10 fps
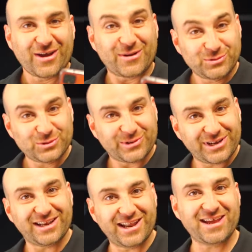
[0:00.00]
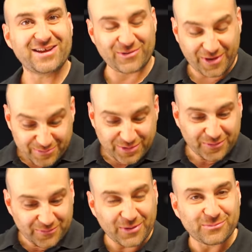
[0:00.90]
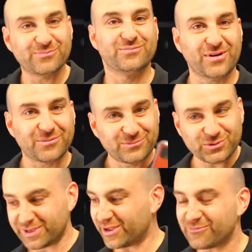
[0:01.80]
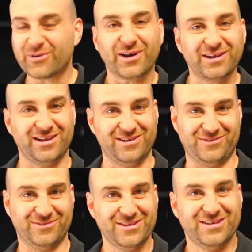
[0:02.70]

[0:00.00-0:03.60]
I'm doing it now. I'm doing it right now.